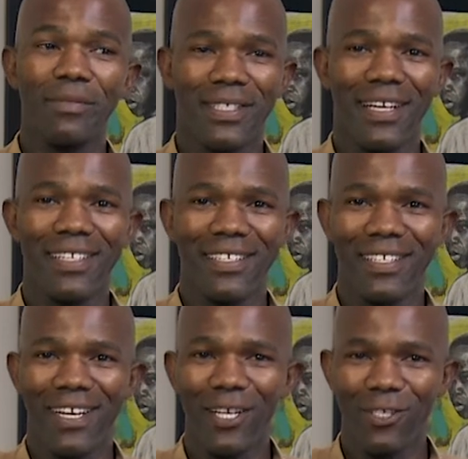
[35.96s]

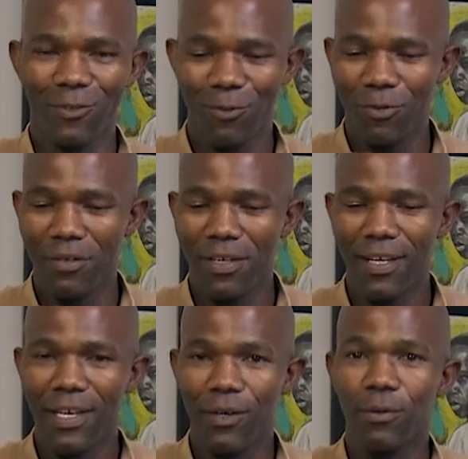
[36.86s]
standing next to,
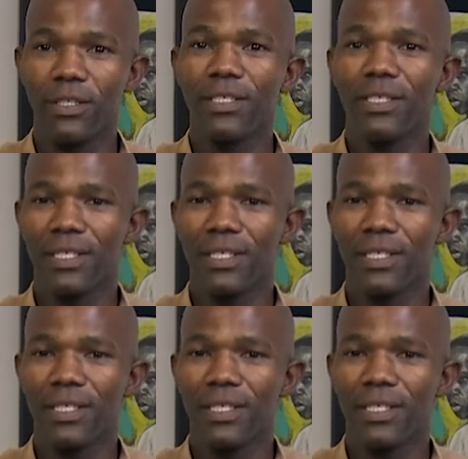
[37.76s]
which is the